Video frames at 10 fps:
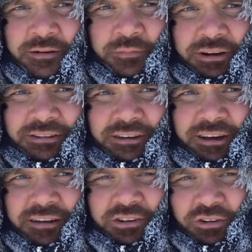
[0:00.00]
but
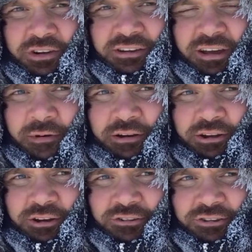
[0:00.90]
having a great time out
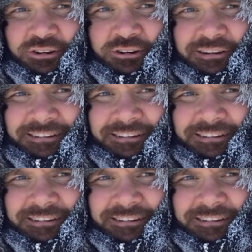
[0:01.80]
here. So